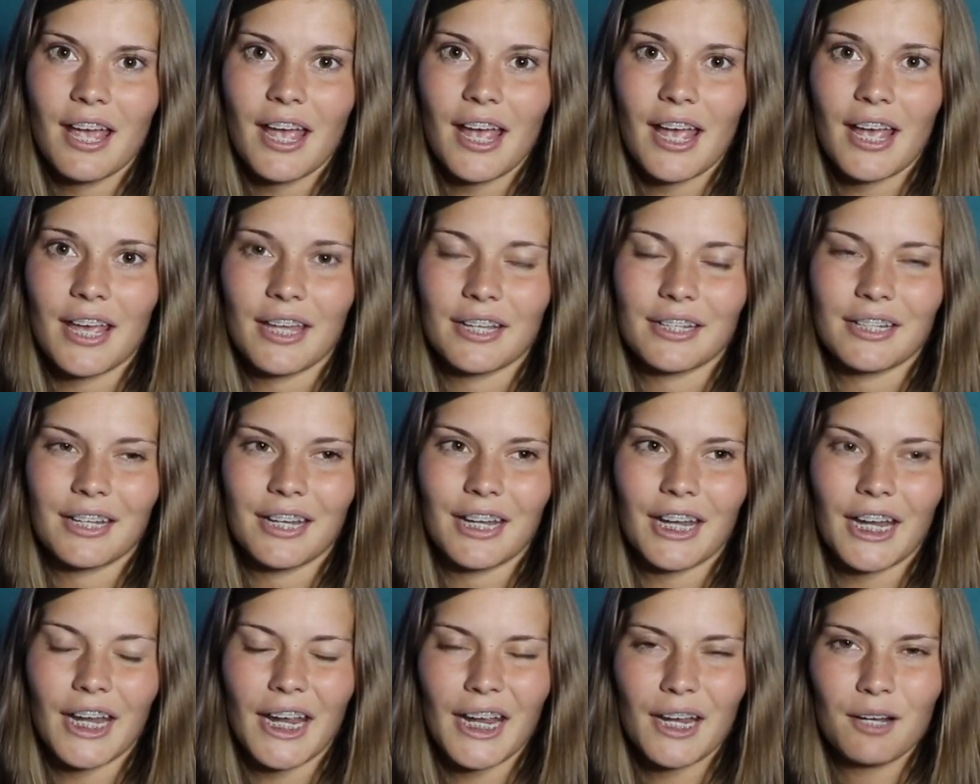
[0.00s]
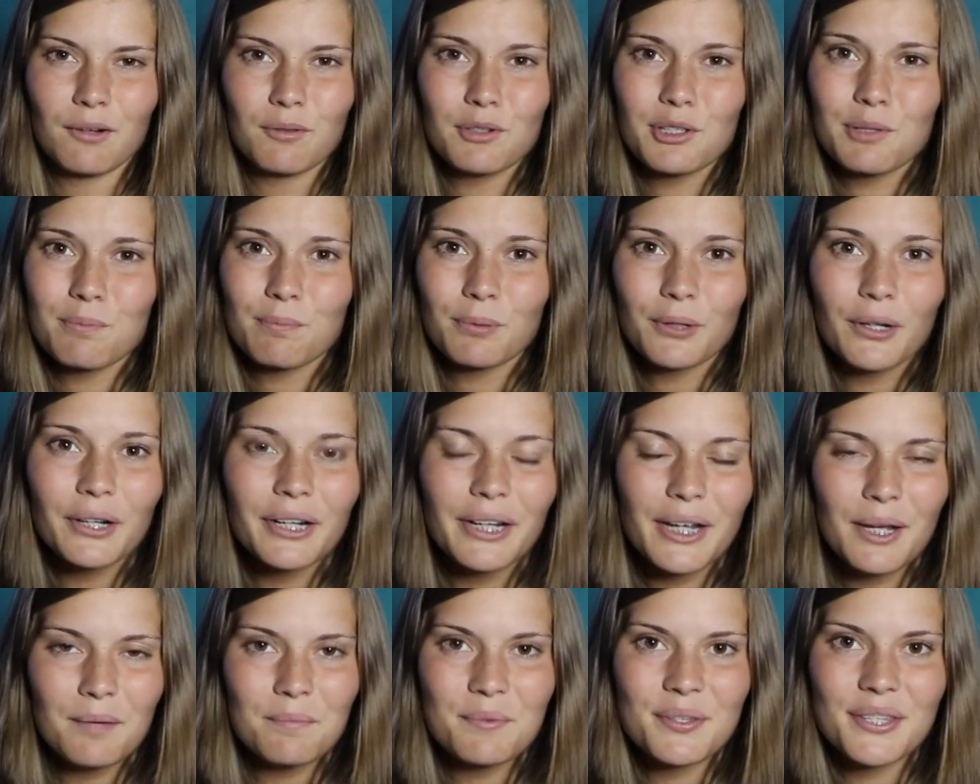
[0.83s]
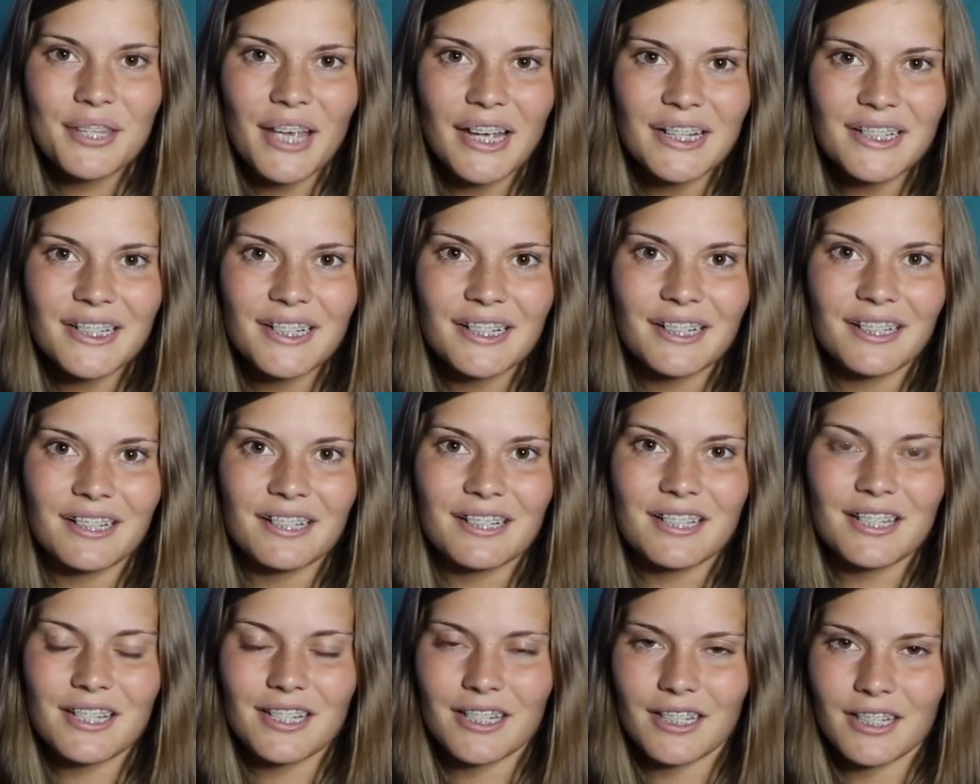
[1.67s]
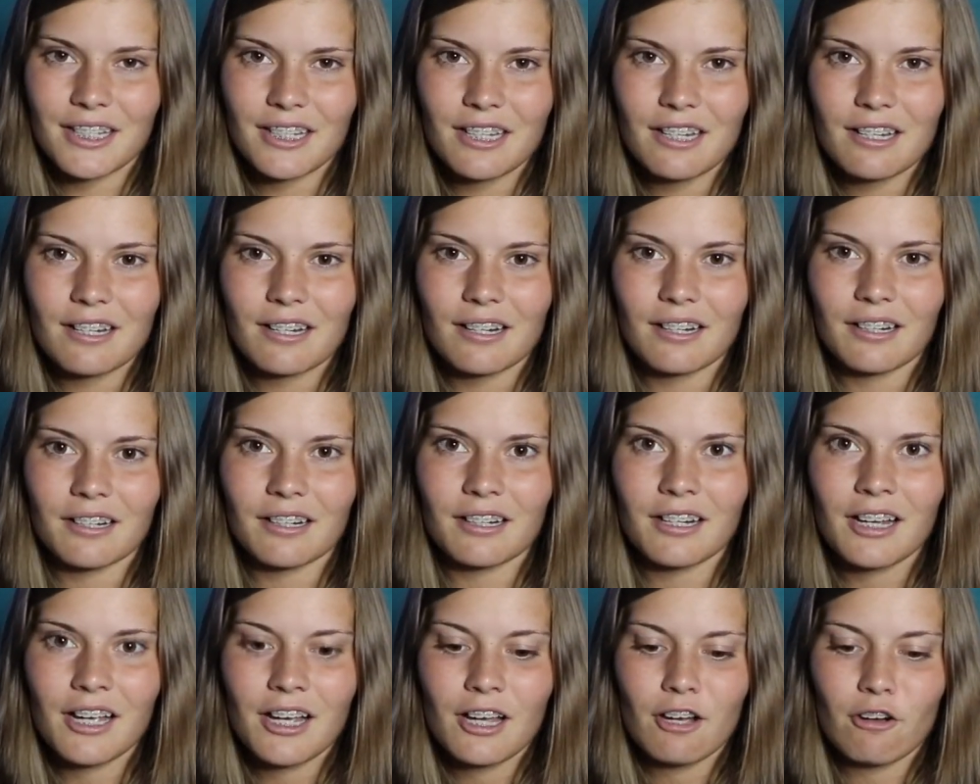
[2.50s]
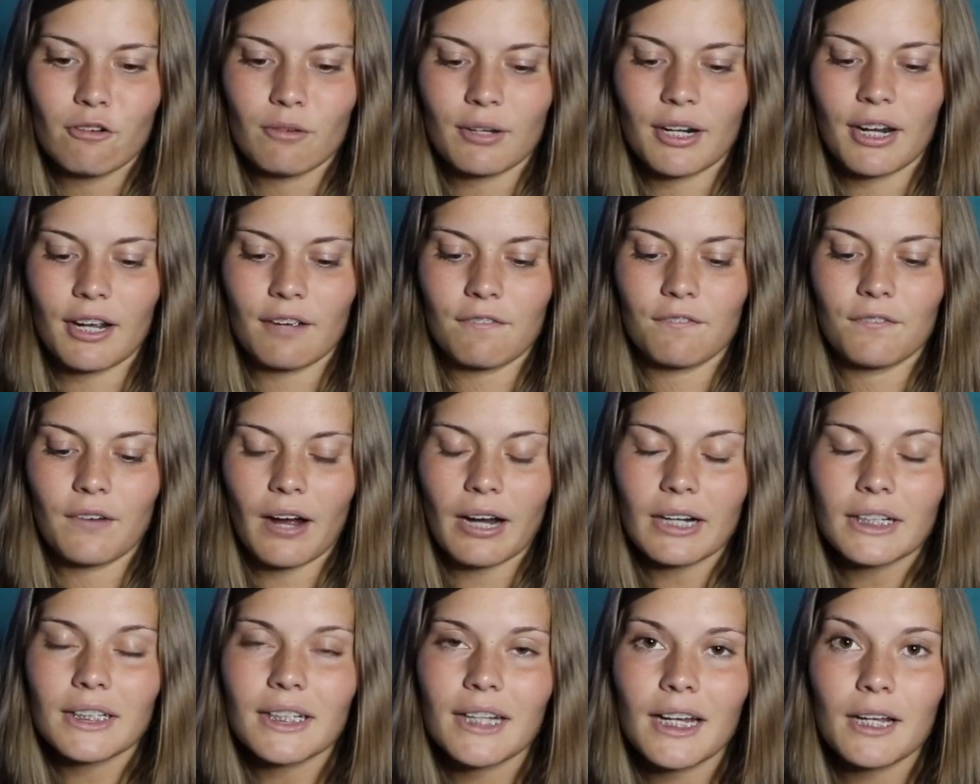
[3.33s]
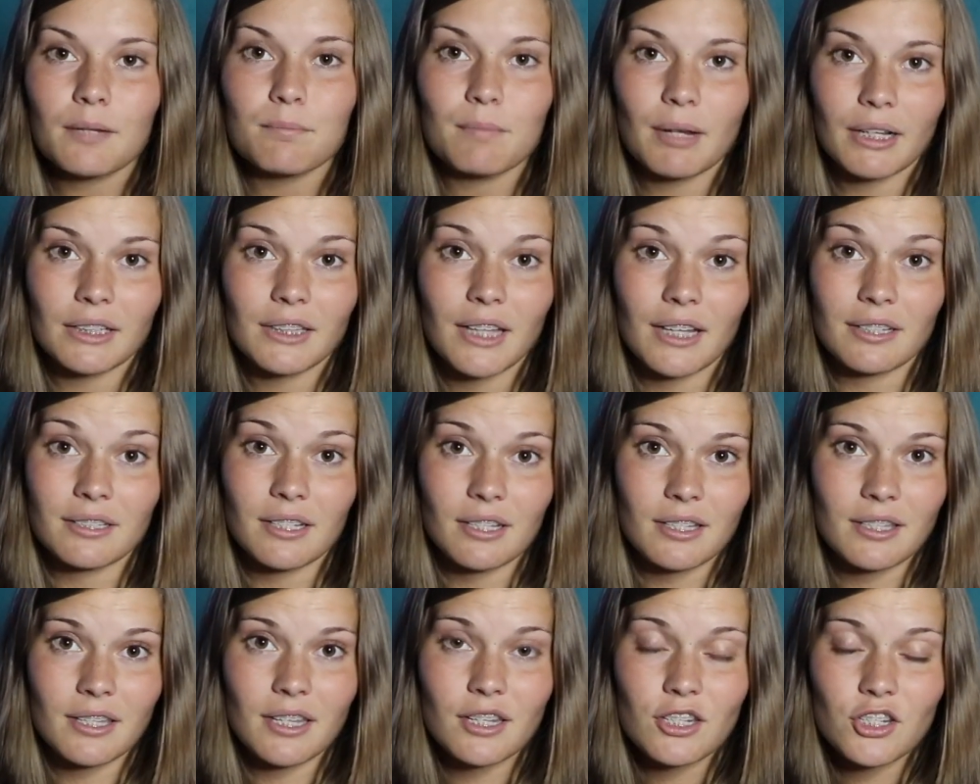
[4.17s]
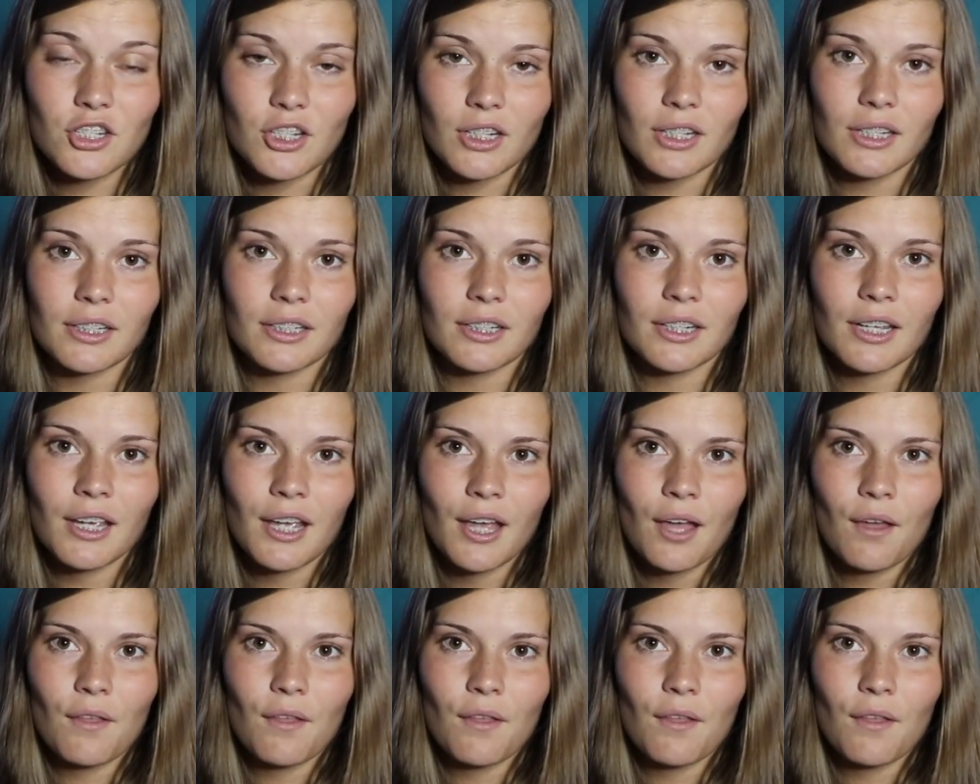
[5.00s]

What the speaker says: and it was pretty upsetting to hear when I finally had made that decision